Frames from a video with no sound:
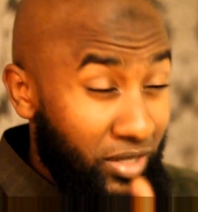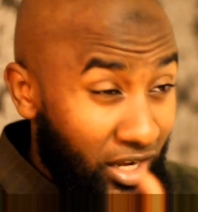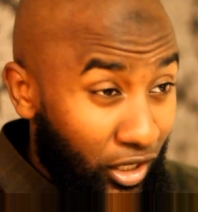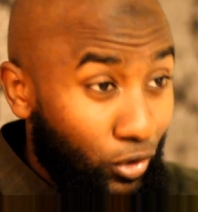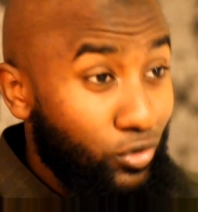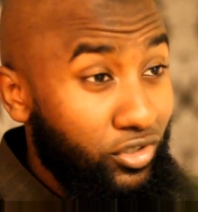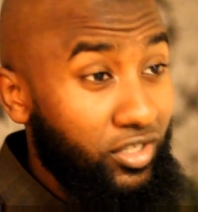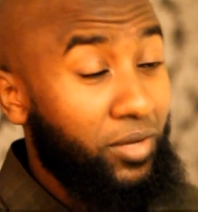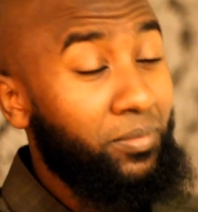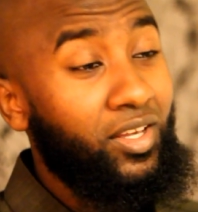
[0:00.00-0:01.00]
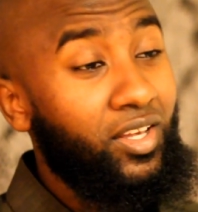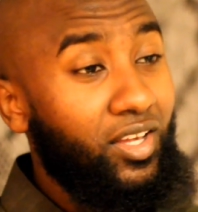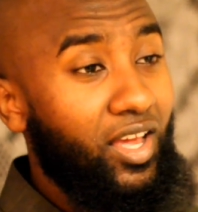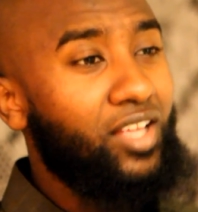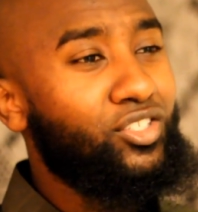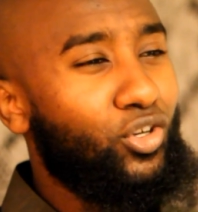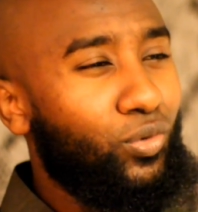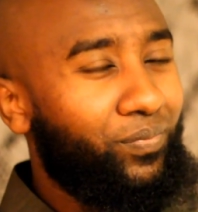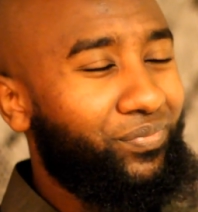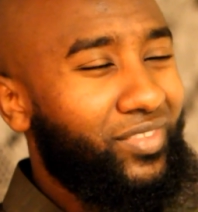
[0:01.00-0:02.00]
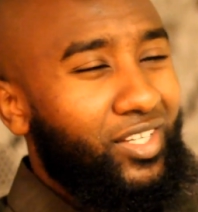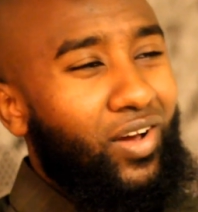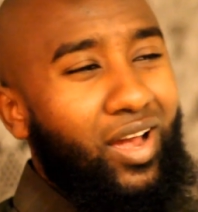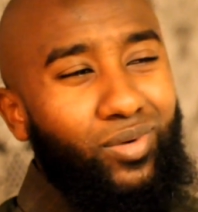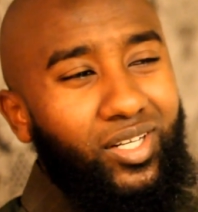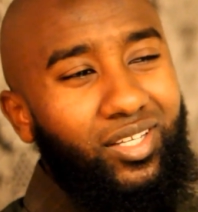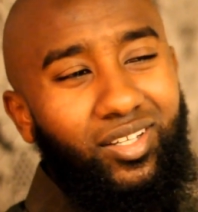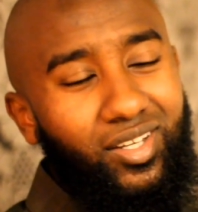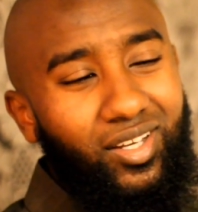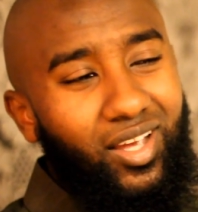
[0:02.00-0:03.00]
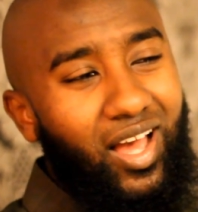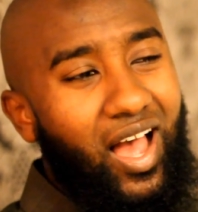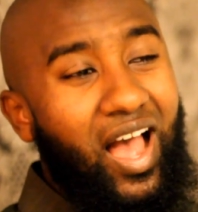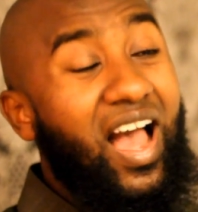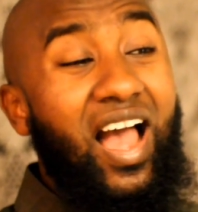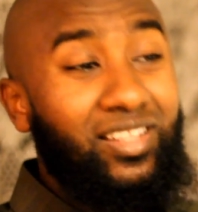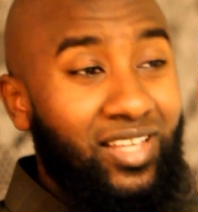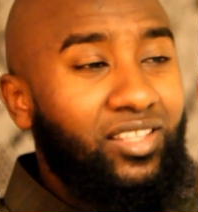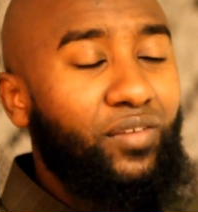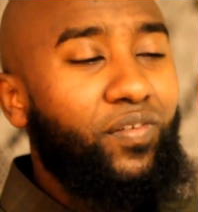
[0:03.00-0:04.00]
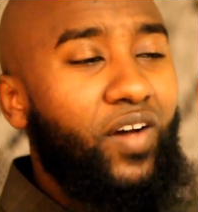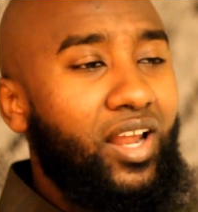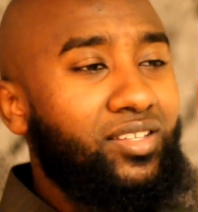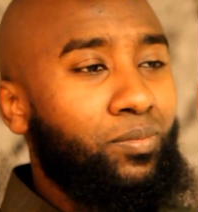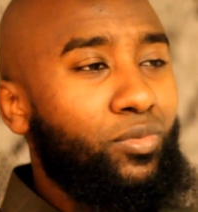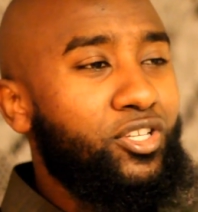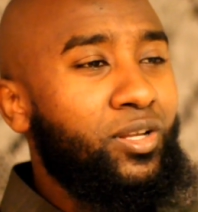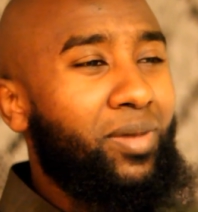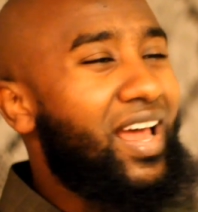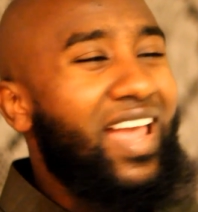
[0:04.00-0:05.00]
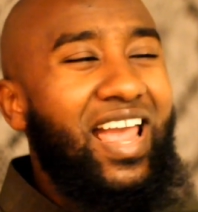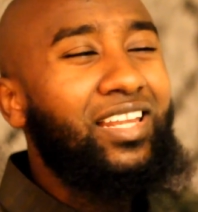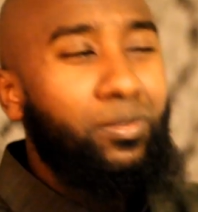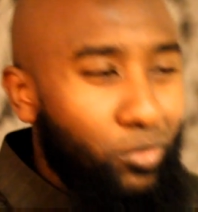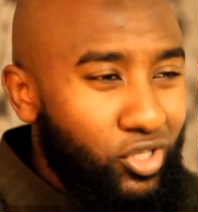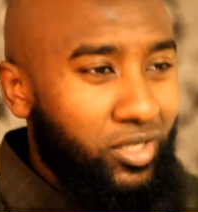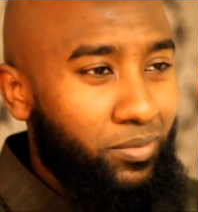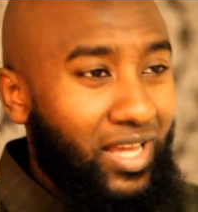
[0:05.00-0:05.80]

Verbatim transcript: be getting closer to Him? And so, you know, I really, I identified as a Muslim, but I hated Muslims.